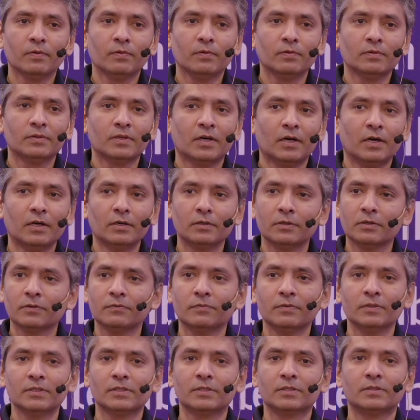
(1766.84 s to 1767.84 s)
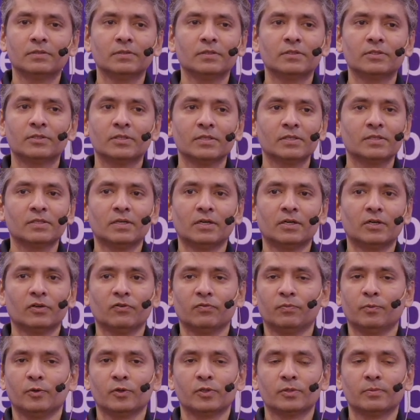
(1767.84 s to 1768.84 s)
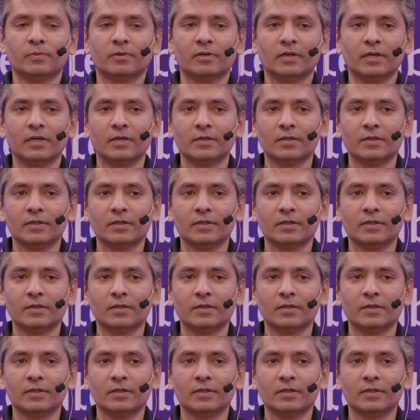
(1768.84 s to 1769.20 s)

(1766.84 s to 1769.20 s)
The art of is just the art of possible, right?